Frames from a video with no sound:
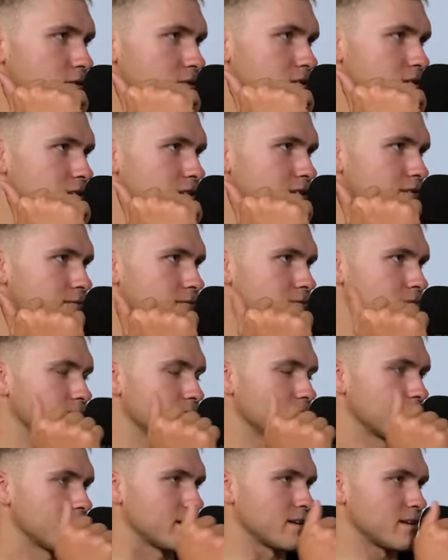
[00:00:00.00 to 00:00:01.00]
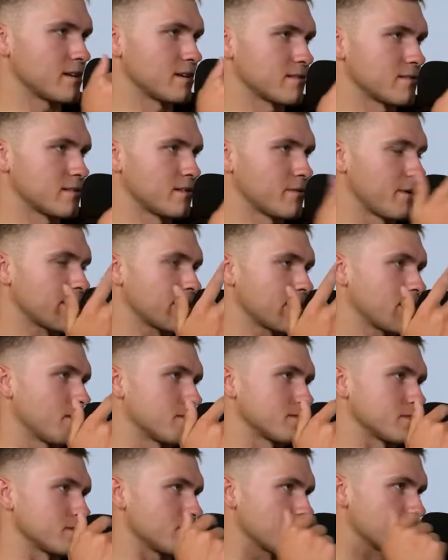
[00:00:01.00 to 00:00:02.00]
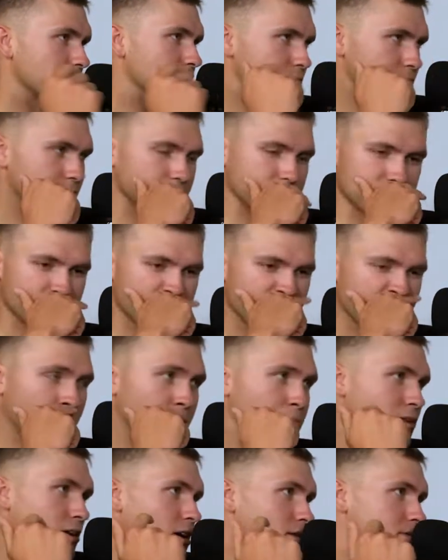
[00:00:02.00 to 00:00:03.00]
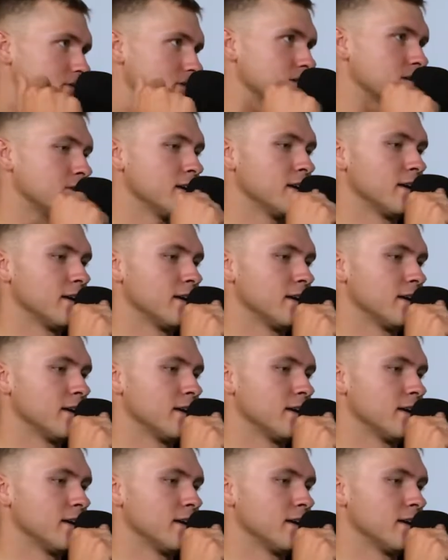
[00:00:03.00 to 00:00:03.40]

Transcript: So the commanding officer, like company officer.